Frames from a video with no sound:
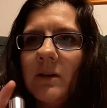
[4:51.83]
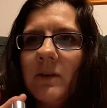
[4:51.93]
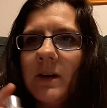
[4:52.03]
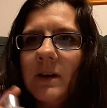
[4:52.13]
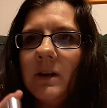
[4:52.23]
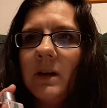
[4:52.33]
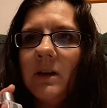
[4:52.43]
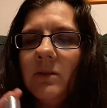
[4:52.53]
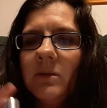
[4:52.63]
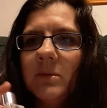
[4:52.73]
I can get
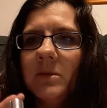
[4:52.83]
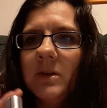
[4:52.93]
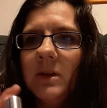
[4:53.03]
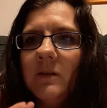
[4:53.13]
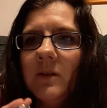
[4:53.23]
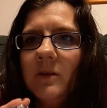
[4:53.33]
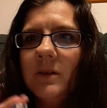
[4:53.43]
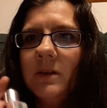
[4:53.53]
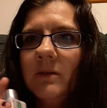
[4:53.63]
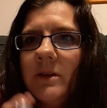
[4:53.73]
into a routine of
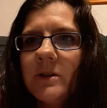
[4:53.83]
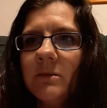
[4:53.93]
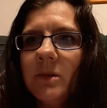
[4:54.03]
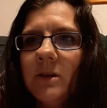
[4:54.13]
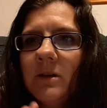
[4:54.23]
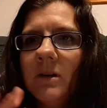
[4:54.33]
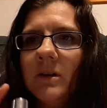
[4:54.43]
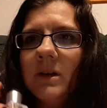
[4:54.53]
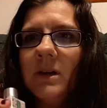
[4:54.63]
using it, it should be gone.